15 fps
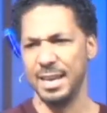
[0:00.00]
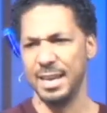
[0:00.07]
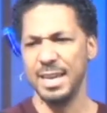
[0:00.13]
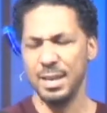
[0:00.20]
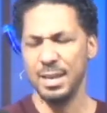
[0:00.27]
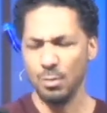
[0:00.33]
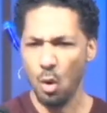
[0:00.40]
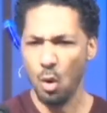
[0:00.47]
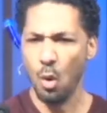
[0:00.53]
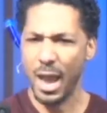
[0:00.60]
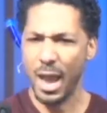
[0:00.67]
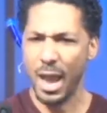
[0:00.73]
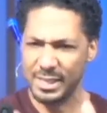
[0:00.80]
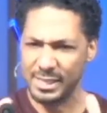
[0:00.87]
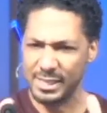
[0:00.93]
He will
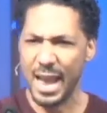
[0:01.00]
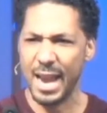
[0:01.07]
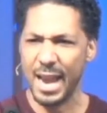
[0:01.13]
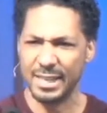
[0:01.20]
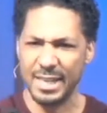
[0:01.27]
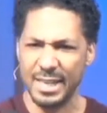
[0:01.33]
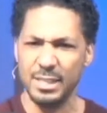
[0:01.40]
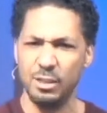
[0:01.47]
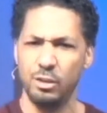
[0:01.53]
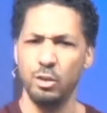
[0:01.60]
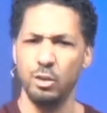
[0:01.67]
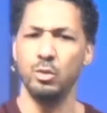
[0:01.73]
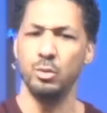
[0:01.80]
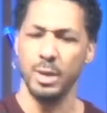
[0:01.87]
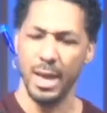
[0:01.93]
exact his
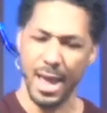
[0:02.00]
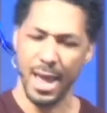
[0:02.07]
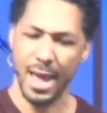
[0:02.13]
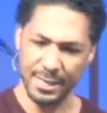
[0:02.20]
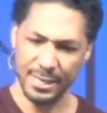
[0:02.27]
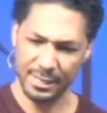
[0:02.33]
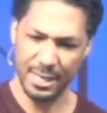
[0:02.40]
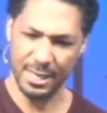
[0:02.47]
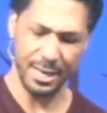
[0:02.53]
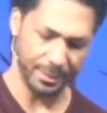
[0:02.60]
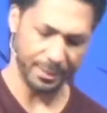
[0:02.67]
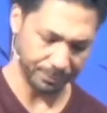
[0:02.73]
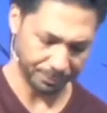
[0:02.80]
due as king.